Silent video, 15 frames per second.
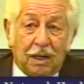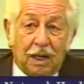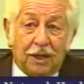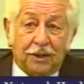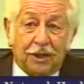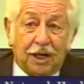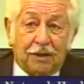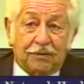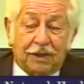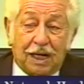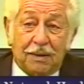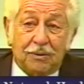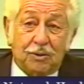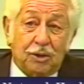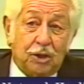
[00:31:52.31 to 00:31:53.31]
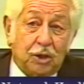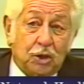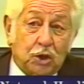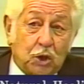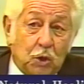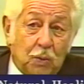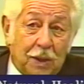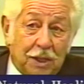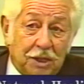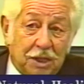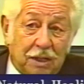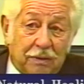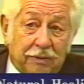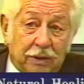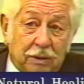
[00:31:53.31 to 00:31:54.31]
And they oftentimes will use too much
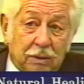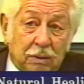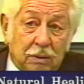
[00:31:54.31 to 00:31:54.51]
of it.